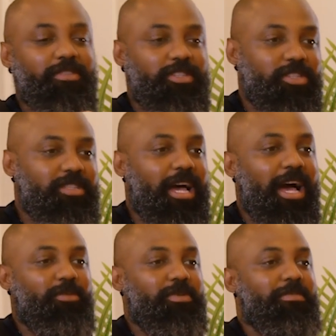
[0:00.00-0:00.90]
the
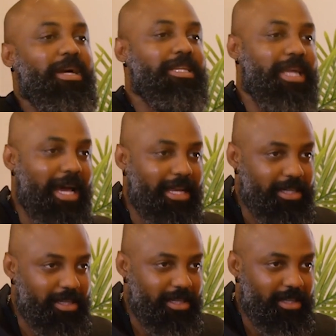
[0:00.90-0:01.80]
conversations I had with my
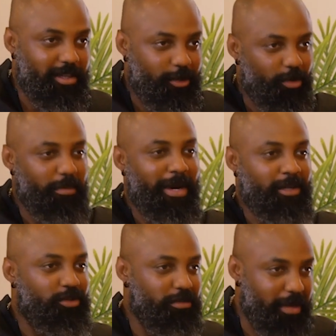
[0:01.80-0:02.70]
dad,
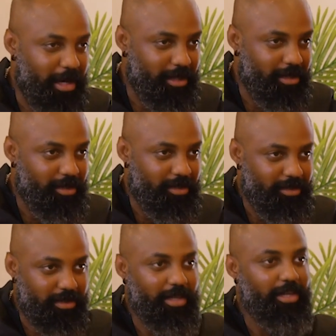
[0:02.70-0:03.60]
man to
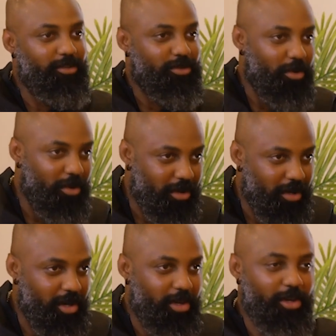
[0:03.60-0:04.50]
man, see, let's
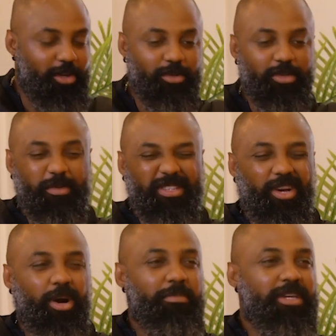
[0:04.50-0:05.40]
talk. So
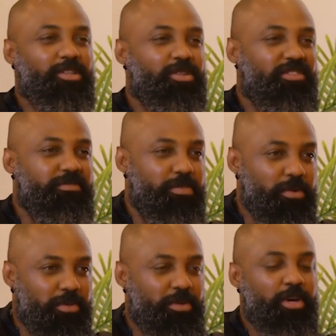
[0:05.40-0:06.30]
it was a combination
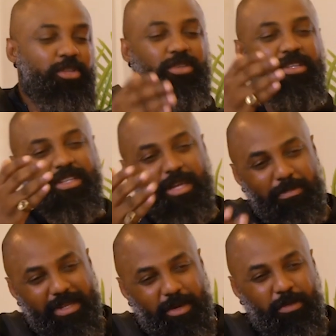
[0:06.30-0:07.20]
of both.
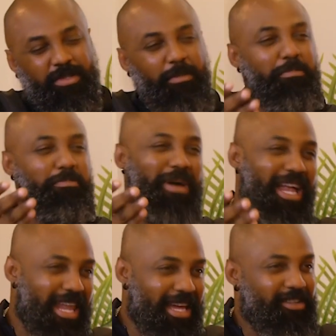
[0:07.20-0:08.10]
So there was
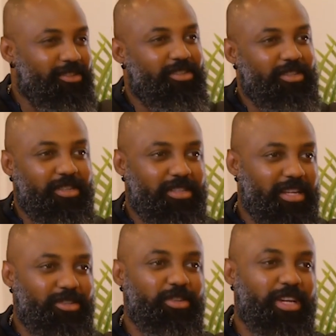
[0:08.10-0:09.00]
a balance.
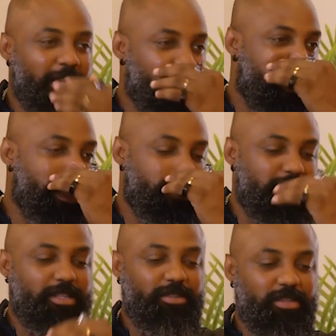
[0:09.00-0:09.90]
You understand? So you
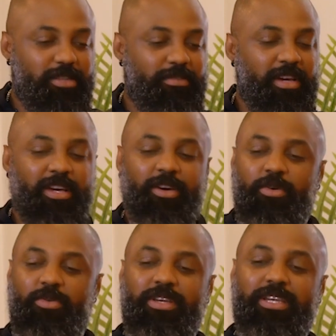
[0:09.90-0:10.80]
can't say to yourself,
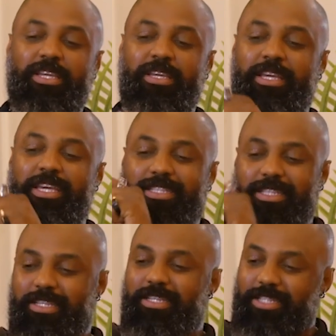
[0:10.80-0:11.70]
only
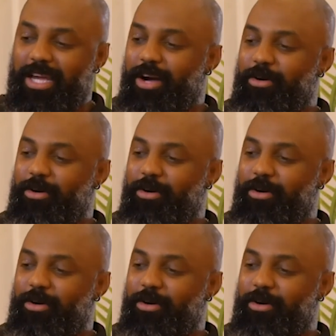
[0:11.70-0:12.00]
hitting the